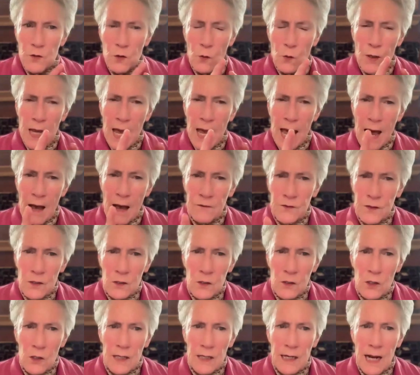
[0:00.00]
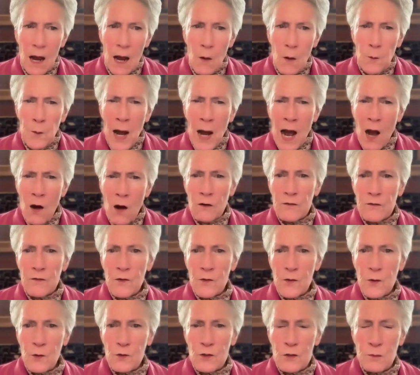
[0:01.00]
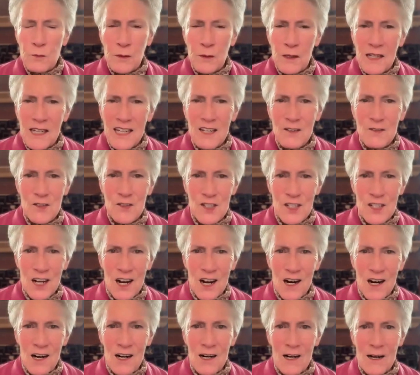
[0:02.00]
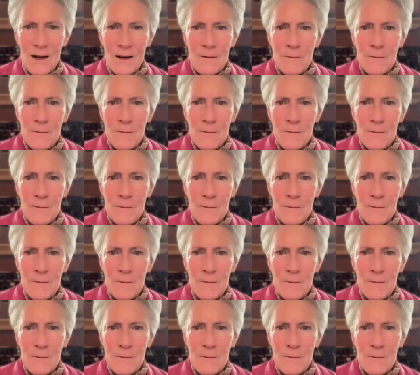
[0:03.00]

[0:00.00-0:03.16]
So we have to look at how powerful those beliefs are.